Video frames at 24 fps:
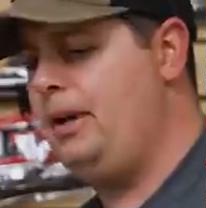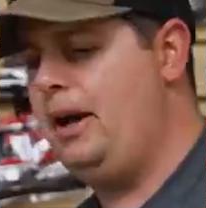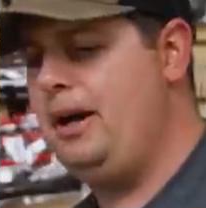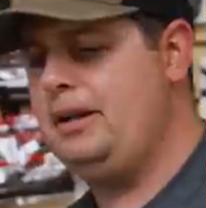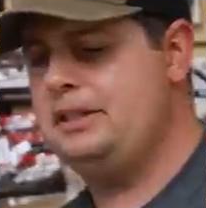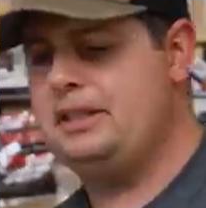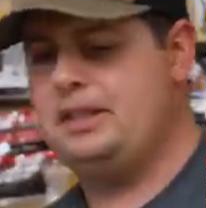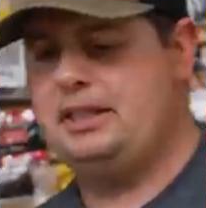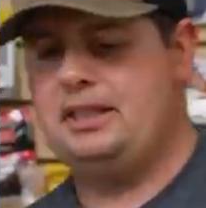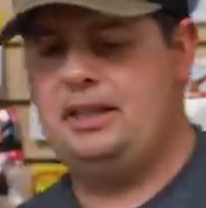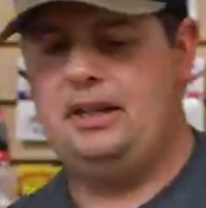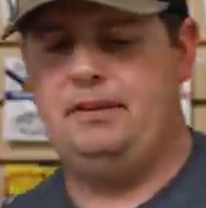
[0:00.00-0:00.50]

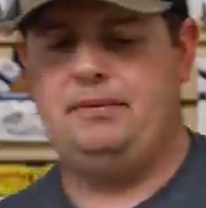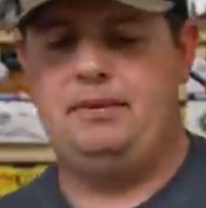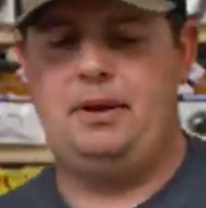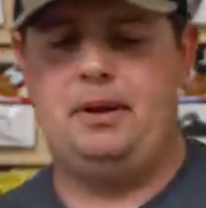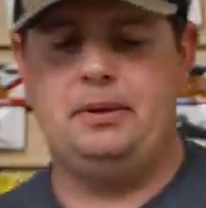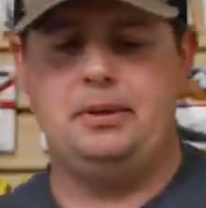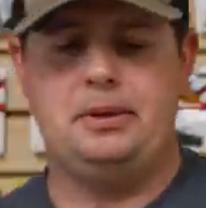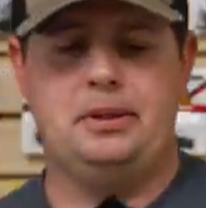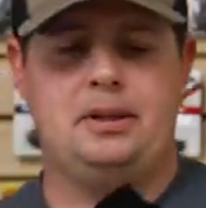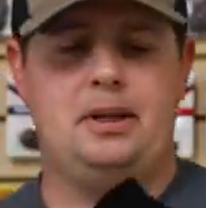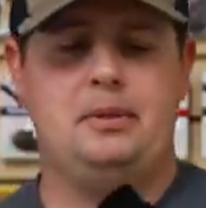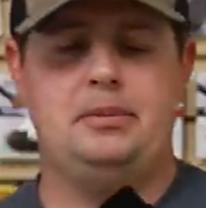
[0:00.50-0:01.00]
box itself
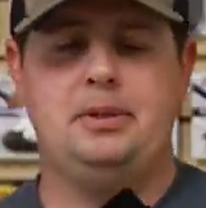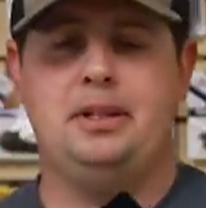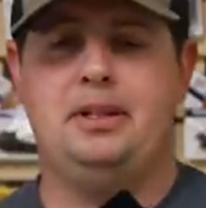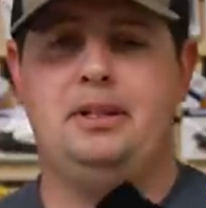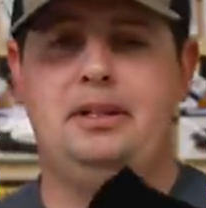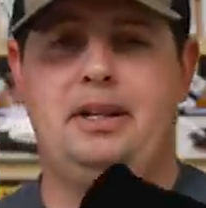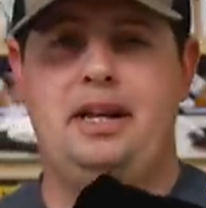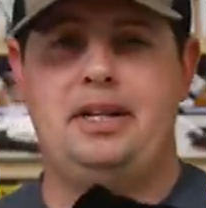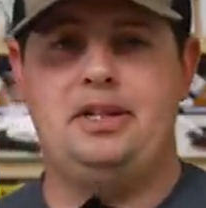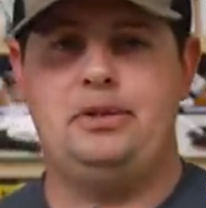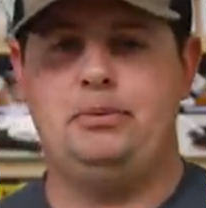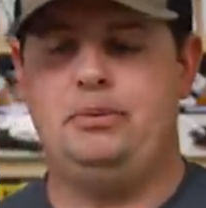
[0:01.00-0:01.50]
also comes with
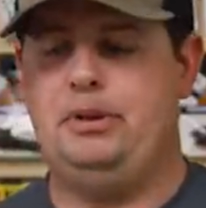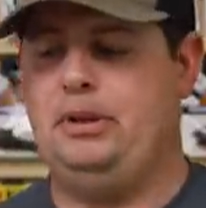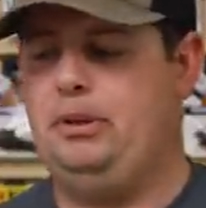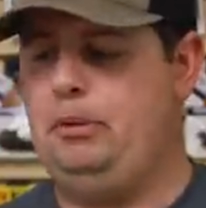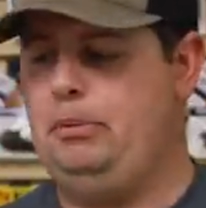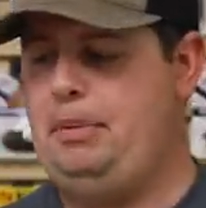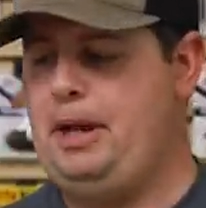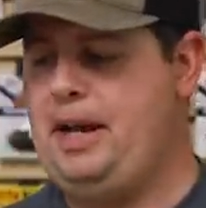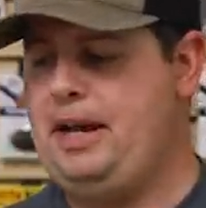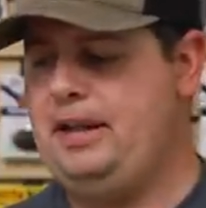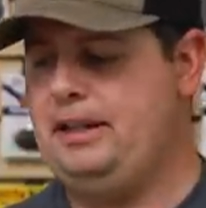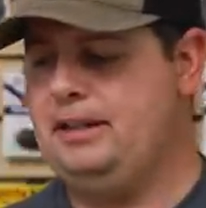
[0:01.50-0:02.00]
a nice
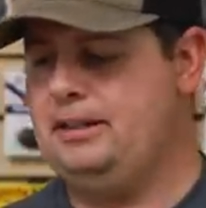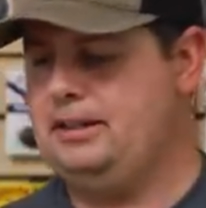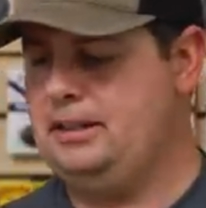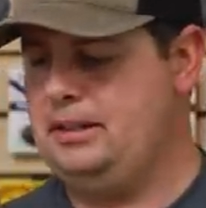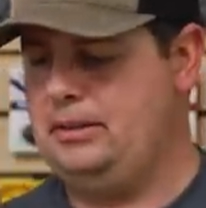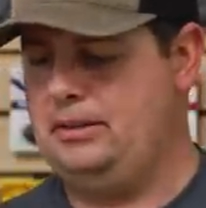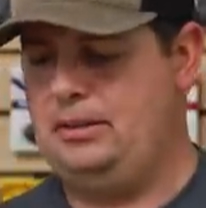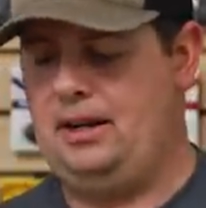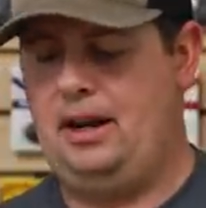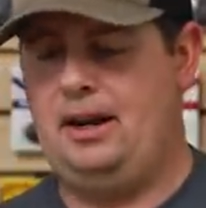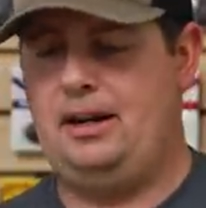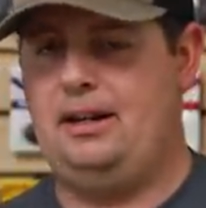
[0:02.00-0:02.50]
reel bag,
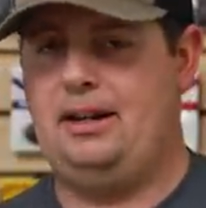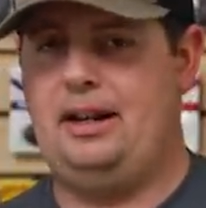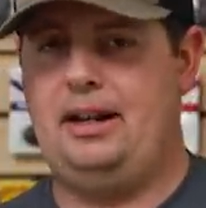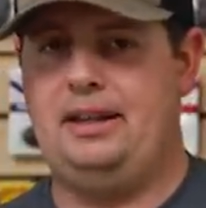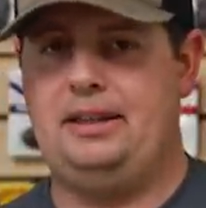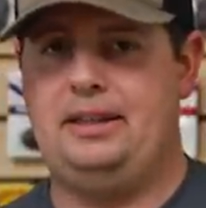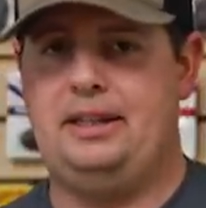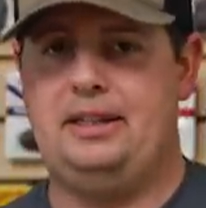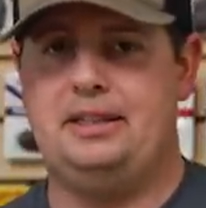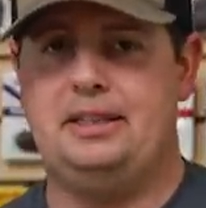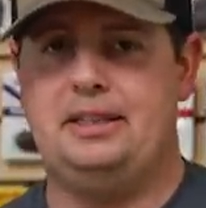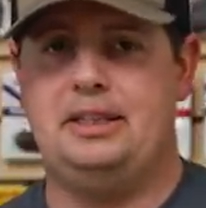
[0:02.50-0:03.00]
so not a
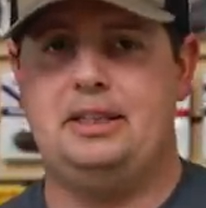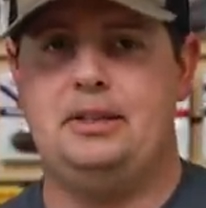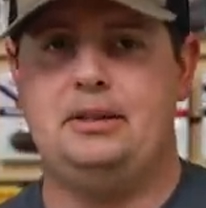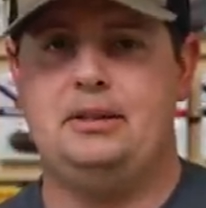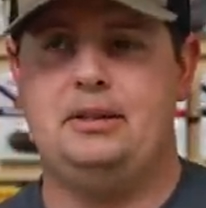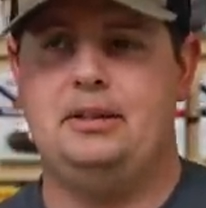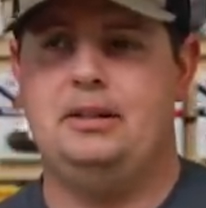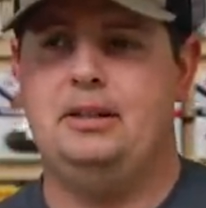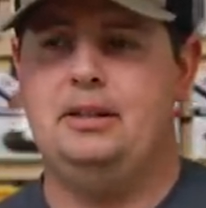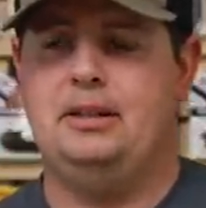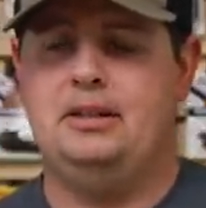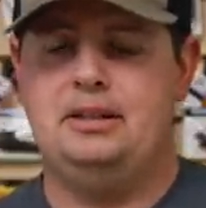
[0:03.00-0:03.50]
lot of things,
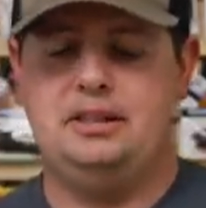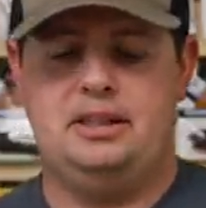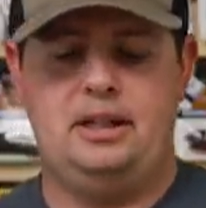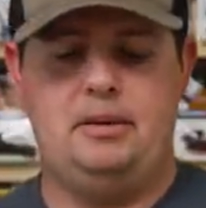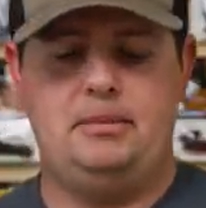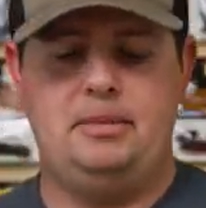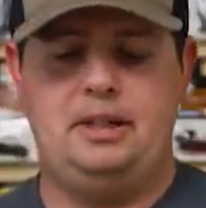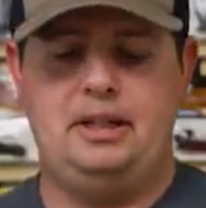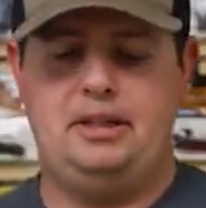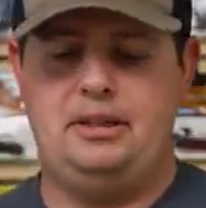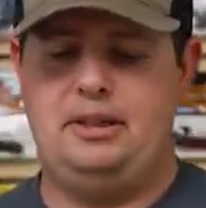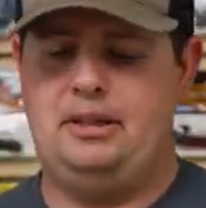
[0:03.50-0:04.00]

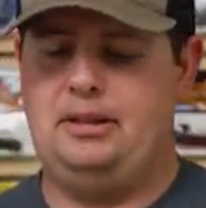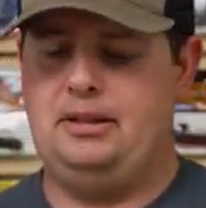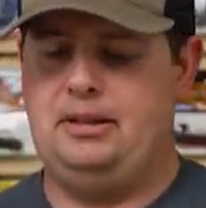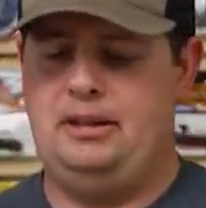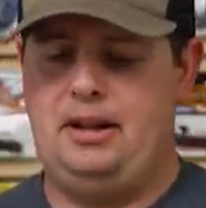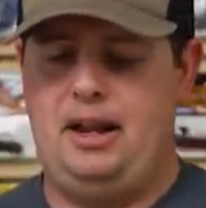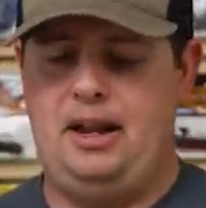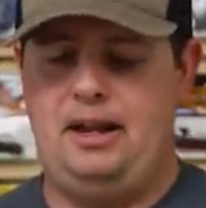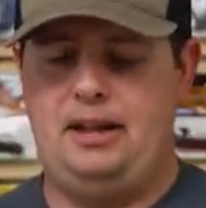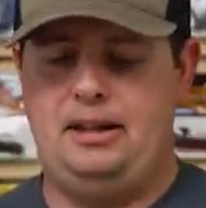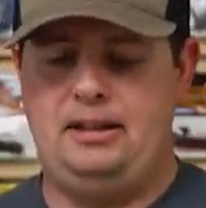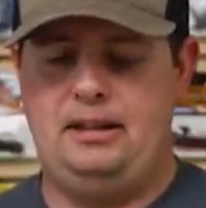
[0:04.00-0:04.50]

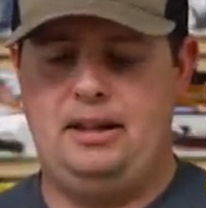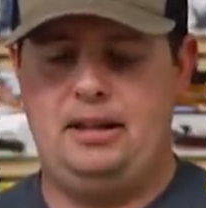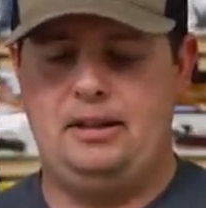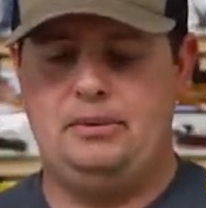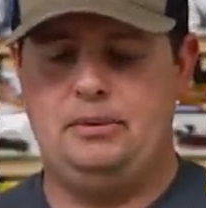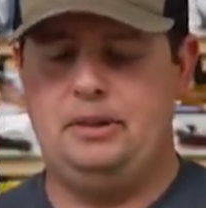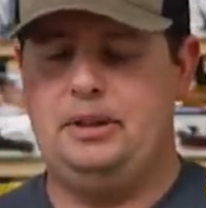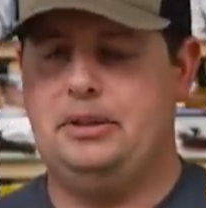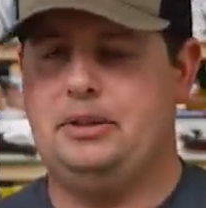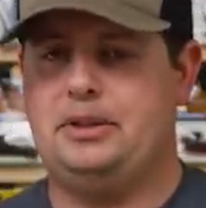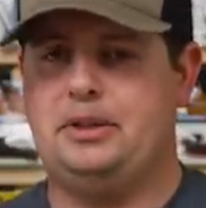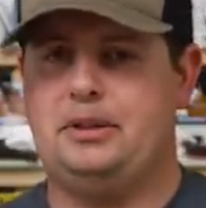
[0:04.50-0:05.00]
not a lot of
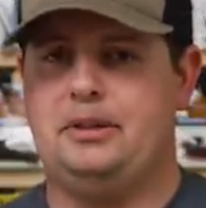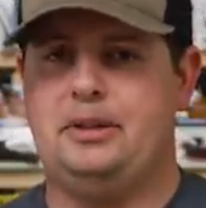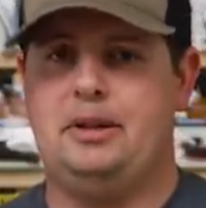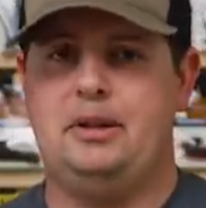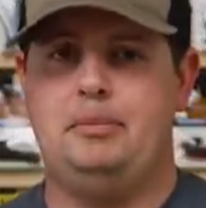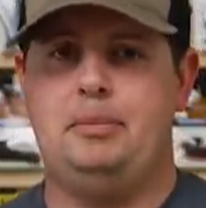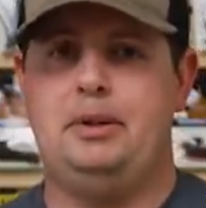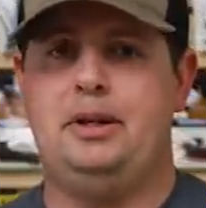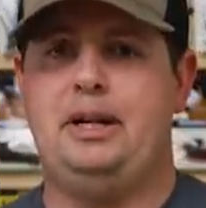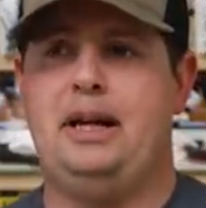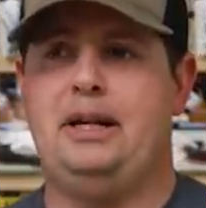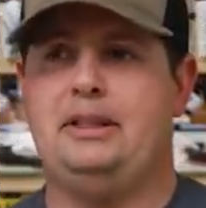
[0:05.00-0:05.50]
reels are gonna
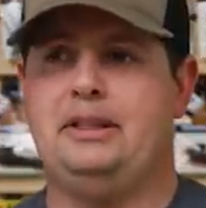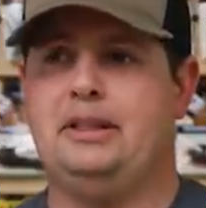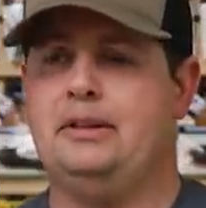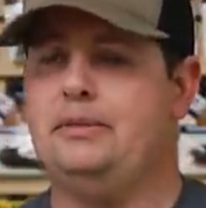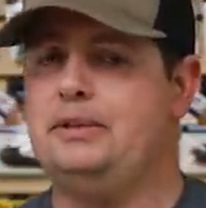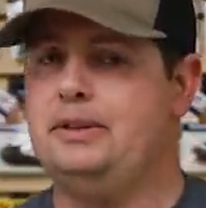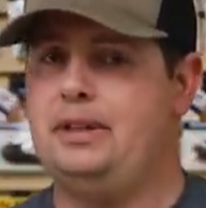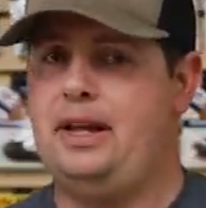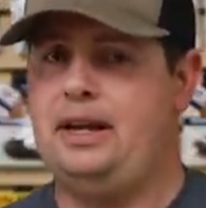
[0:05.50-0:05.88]
put out there for